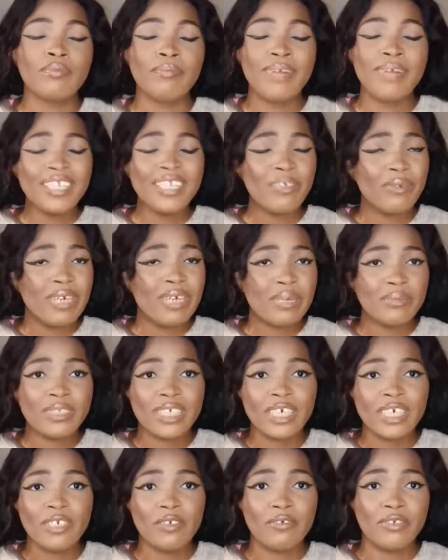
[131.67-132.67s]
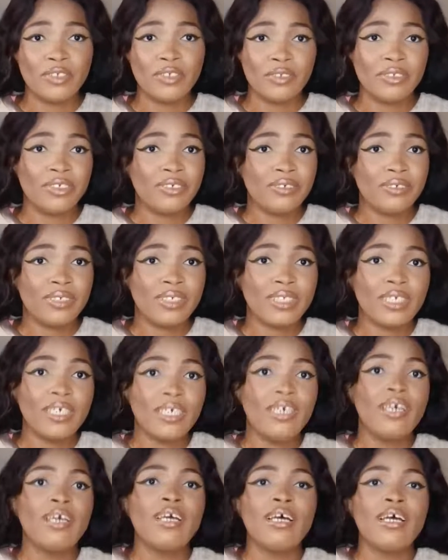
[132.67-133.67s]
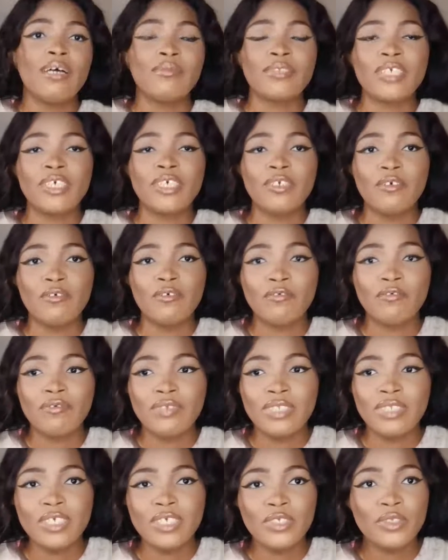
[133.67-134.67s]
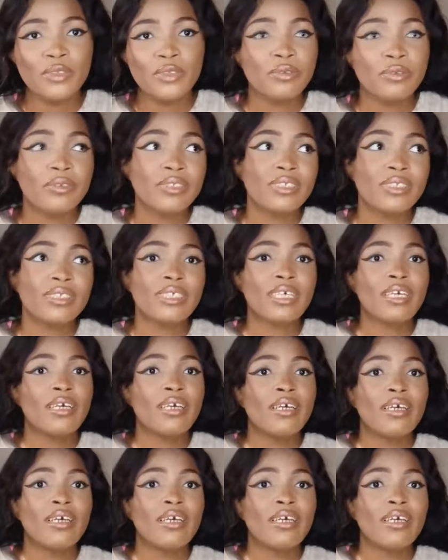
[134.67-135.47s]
by the way, I'm scared of surgeries, I'm scared of needles,